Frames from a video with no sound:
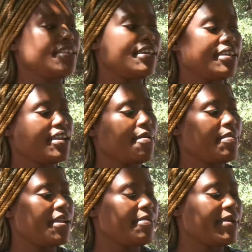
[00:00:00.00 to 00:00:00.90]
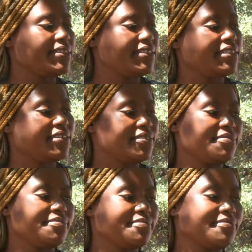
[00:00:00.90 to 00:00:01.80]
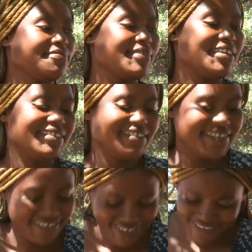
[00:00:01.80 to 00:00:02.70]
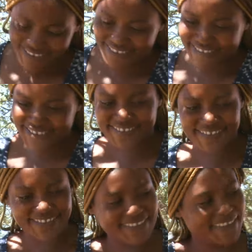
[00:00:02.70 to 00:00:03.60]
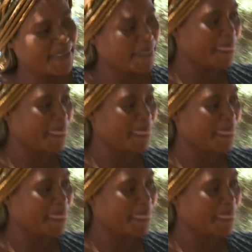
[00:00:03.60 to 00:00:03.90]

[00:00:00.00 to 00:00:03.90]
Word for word: want to you one guy and big guy. Can you carry up a little and that's how